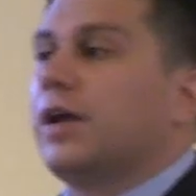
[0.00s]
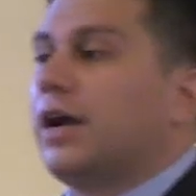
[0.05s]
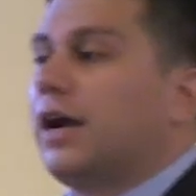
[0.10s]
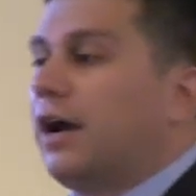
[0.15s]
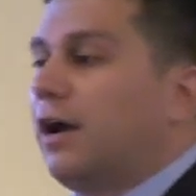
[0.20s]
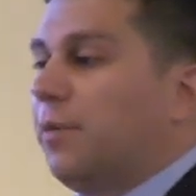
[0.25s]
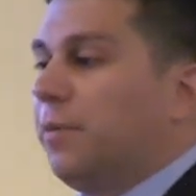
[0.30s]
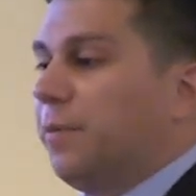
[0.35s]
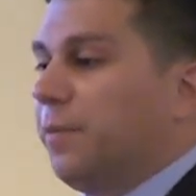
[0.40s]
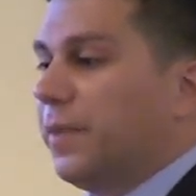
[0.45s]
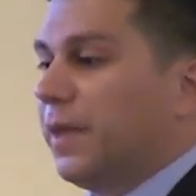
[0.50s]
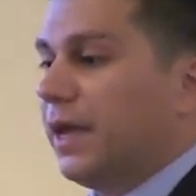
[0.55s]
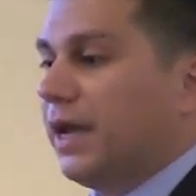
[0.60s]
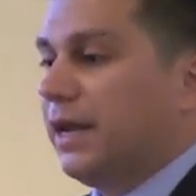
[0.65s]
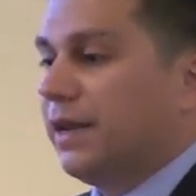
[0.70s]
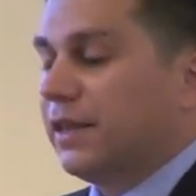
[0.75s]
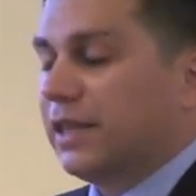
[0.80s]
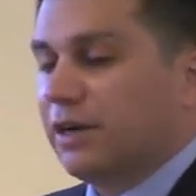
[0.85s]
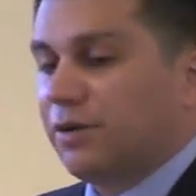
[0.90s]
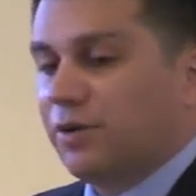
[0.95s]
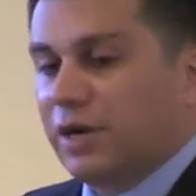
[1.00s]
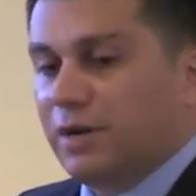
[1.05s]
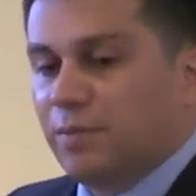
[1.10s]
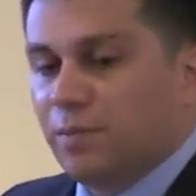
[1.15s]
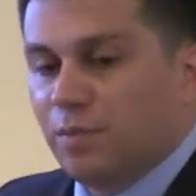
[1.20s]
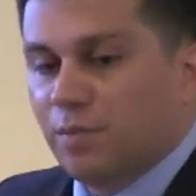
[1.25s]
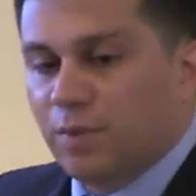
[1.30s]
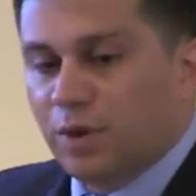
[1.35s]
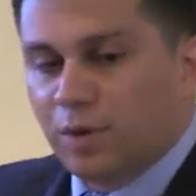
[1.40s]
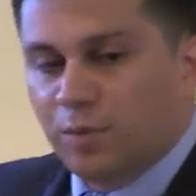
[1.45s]
um, in theory,
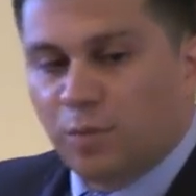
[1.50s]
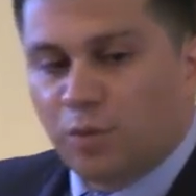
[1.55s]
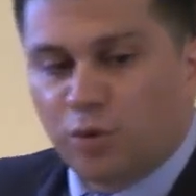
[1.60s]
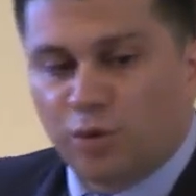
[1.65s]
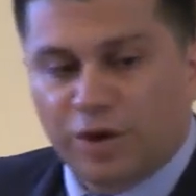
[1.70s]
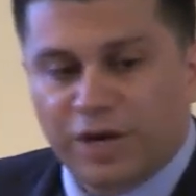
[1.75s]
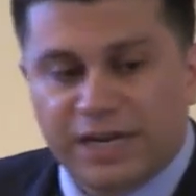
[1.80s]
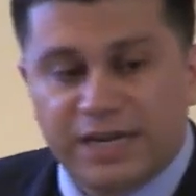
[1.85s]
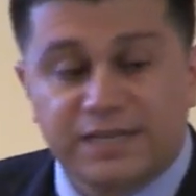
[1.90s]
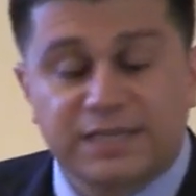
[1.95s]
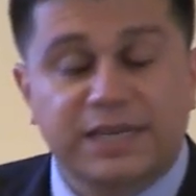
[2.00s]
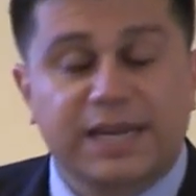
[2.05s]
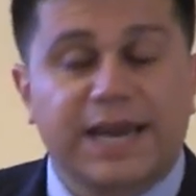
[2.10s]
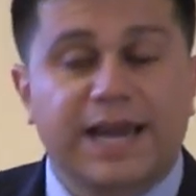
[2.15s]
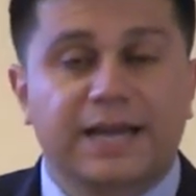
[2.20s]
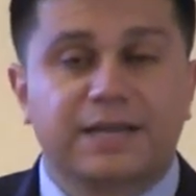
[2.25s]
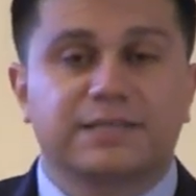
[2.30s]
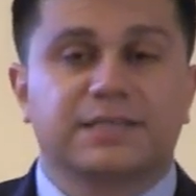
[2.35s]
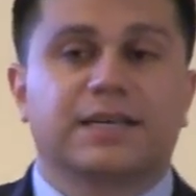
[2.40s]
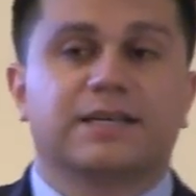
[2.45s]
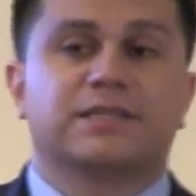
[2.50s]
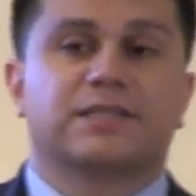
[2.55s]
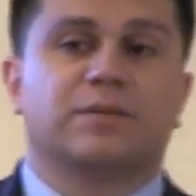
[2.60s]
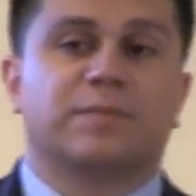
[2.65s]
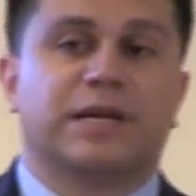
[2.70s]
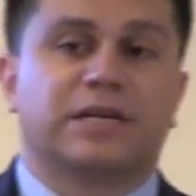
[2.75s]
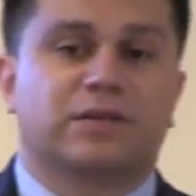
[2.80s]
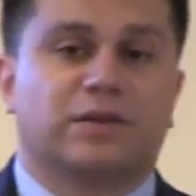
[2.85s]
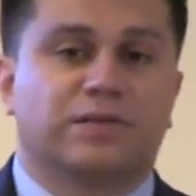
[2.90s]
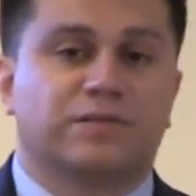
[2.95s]
more easy access to
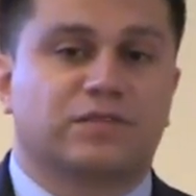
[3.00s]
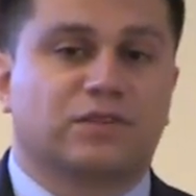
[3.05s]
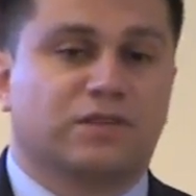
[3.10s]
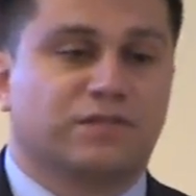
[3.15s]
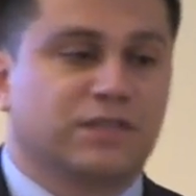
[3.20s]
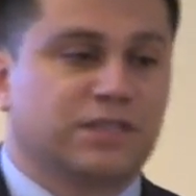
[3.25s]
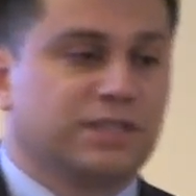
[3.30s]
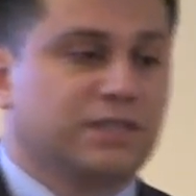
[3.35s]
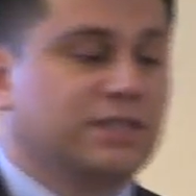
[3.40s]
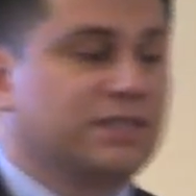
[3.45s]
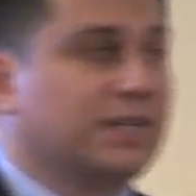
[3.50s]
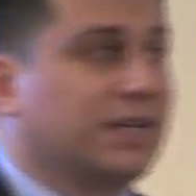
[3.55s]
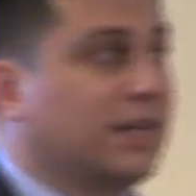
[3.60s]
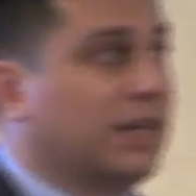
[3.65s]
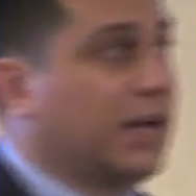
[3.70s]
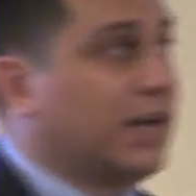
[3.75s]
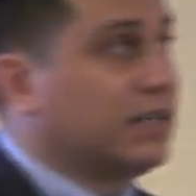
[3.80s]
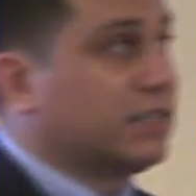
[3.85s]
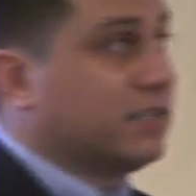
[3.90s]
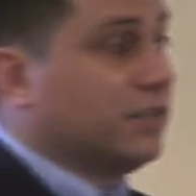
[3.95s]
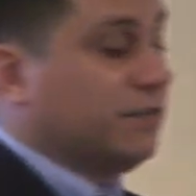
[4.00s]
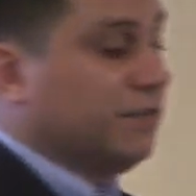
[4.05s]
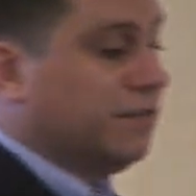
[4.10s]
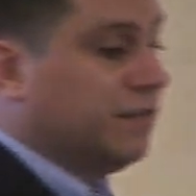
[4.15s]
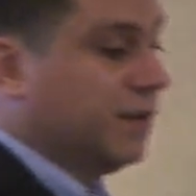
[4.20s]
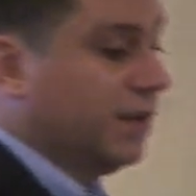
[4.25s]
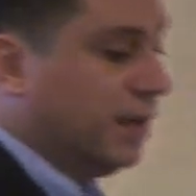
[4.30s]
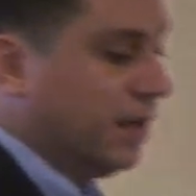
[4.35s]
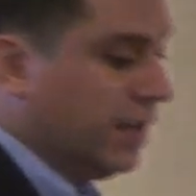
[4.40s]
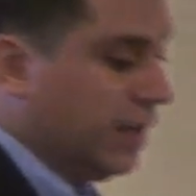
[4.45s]
mental health services and lots
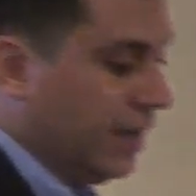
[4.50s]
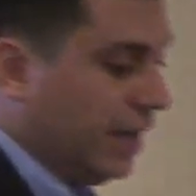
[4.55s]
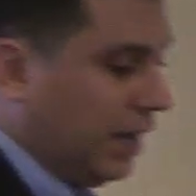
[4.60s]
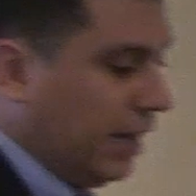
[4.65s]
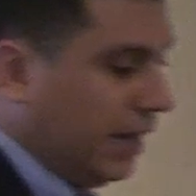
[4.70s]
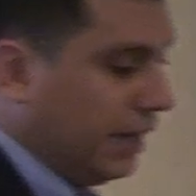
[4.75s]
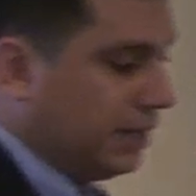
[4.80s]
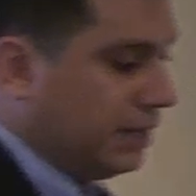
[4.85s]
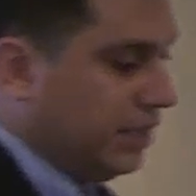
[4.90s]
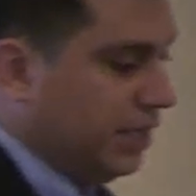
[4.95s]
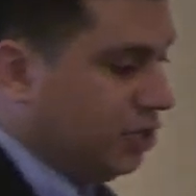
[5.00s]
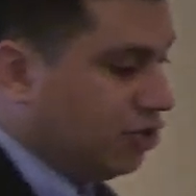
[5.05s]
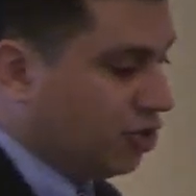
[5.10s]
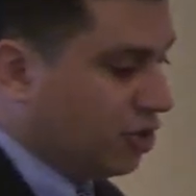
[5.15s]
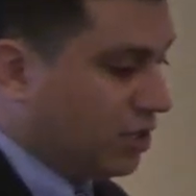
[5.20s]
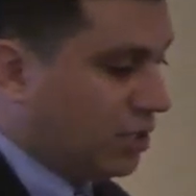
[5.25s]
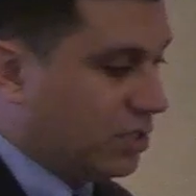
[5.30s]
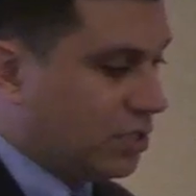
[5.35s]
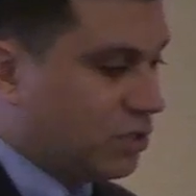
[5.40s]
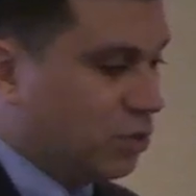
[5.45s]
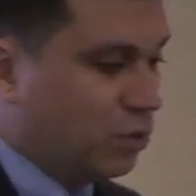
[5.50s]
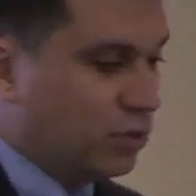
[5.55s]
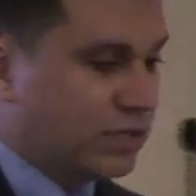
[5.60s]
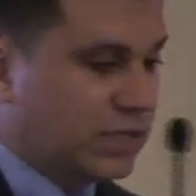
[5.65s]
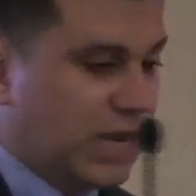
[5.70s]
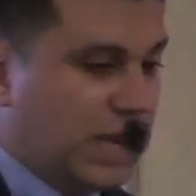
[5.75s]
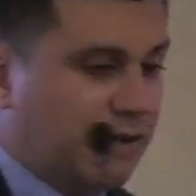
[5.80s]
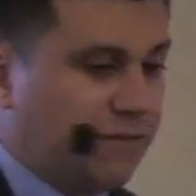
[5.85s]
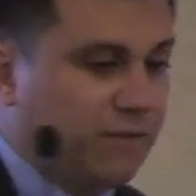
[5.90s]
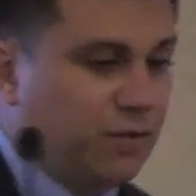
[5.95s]
of uh, teachers and school
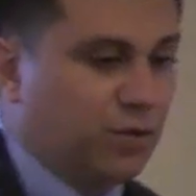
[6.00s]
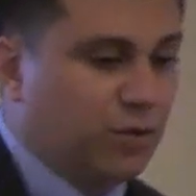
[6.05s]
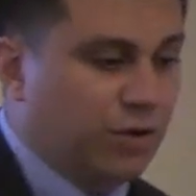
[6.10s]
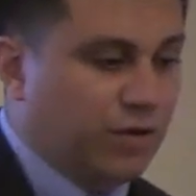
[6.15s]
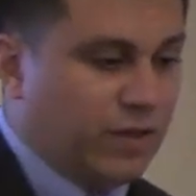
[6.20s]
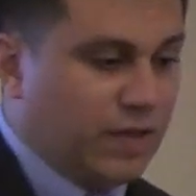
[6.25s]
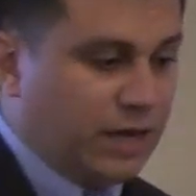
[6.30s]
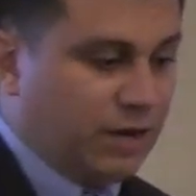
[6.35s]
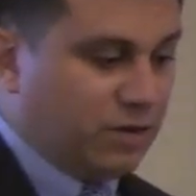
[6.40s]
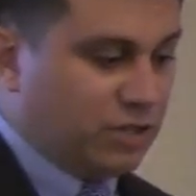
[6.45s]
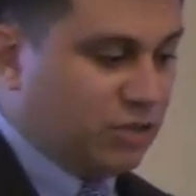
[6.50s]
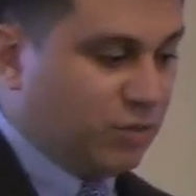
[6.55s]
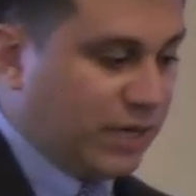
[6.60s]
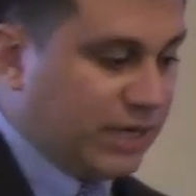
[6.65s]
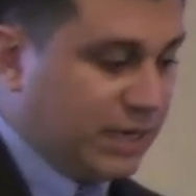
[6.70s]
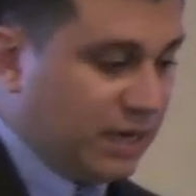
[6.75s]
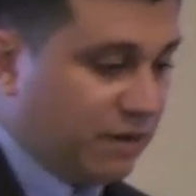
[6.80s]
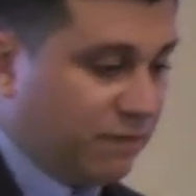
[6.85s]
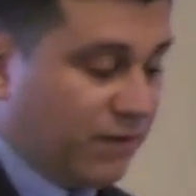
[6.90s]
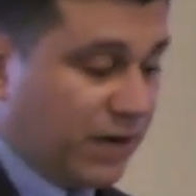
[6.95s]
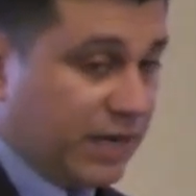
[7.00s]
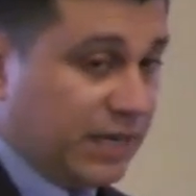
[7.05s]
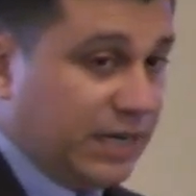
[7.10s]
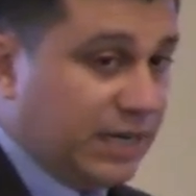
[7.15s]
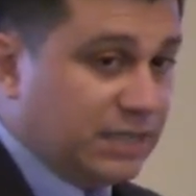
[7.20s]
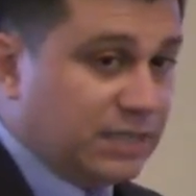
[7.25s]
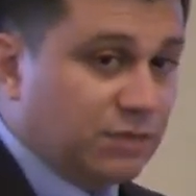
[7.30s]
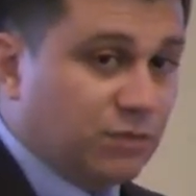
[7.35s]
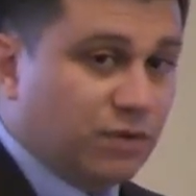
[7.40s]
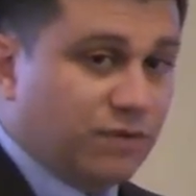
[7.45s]
staff who are there to identify
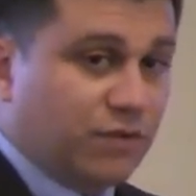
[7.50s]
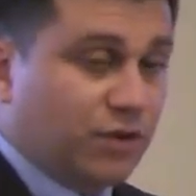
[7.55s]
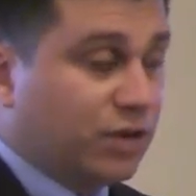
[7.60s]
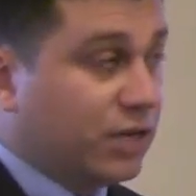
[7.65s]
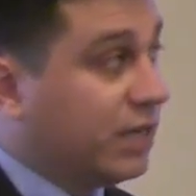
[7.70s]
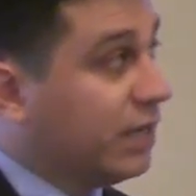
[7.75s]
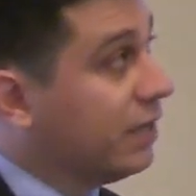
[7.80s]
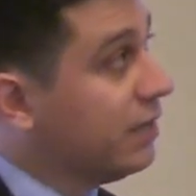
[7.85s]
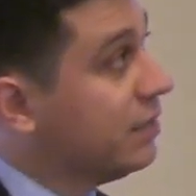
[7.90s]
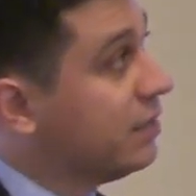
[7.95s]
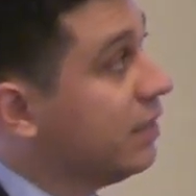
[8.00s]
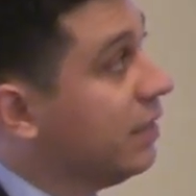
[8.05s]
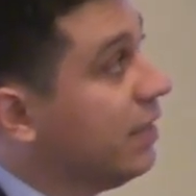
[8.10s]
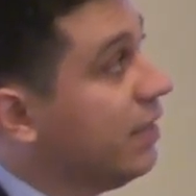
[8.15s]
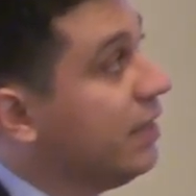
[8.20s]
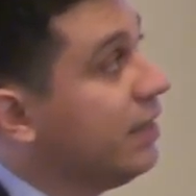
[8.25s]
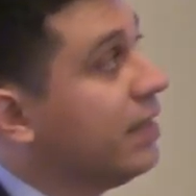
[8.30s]
needs and refer kids,